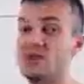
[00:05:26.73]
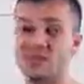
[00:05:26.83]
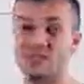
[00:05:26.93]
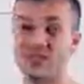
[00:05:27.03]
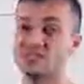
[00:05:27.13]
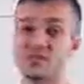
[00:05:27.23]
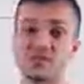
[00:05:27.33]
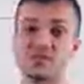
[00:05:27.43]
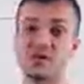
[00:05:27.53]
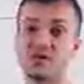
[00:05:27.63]
thinks of
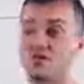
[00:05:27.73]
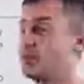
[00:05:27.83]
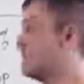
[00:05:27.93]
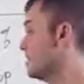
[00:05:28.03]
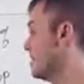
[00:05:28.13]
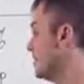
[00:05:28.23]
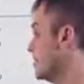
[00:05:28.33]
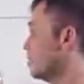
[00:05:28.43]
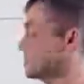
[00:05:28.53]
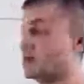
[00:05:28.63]
himself, and he can go
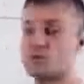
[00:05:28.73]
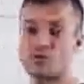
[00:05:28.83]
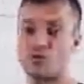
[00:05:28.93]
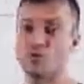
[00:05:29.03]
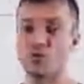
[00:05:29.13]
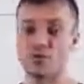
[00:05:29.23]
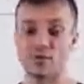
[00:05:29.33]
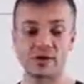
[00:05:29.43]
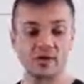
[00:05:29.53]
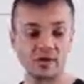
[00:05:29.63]
and conquer the world,
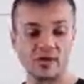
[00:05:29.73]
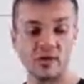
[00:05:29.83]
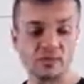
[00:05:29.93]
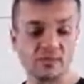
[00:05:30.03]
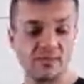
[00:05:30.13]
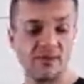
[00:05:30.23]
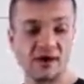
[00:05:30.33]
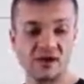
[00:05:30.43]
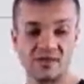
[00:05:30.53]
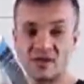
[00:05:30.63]
right? He wants to make
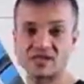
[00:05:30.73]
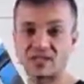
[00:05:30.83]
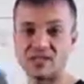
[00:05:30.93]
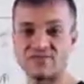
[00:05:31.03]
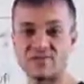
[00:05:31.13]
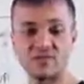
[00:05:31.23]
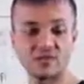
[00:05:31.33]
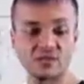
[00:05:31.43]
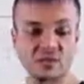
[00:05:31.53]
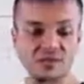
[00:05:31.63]
the next iPhone, dude,
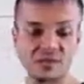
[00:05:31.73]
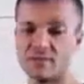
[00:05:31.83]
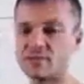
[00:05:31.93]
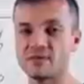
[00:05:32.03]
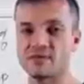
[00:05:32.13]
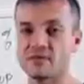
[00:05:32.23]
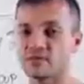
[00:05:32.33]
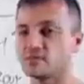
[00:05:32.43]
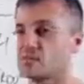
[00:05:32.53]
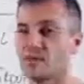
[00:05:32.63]
he was
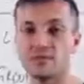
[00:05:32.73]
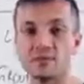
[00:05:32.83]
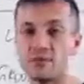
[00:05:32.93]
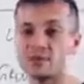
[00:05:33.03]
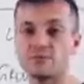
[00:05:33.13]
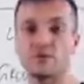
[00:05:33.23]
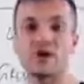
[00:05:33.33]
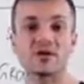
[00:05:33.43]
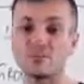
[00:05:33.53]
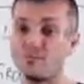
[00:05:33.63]
gonna make the best
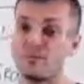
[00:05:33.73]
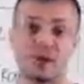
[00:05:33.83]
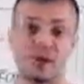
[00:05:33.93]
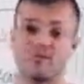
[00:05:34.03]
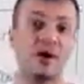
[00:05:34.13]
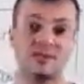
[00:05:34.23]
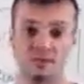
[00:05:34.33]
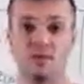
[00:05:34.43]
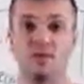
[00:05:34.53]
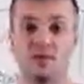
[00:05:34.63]
product
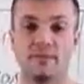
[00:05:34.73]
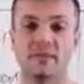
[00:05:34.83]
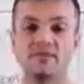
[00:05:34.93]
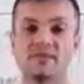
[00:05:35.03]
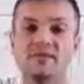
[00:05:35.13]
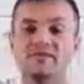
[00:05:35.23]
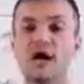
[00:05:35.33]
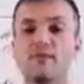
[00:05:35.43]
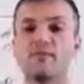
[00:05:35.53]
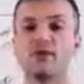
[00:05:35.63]
possible because he's
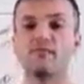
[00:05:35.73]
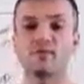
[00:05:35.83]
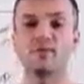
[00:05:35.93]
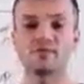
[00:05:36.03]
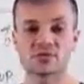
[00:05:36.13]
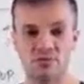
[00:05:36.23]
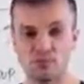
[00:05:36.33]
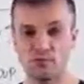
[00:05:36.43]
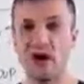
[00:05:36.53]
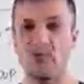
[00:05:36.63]
operating from a position of
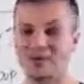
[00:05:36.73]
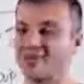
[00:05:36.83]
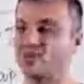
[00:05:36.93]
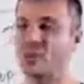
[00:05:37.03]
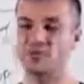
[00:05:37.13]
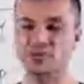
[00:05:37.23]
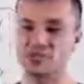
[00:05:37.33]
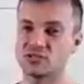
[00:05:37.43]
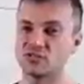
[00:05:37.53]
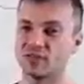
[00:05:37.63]
power, not from a
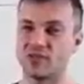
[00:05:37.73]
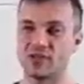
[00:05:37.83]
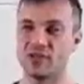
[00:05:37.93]
position of like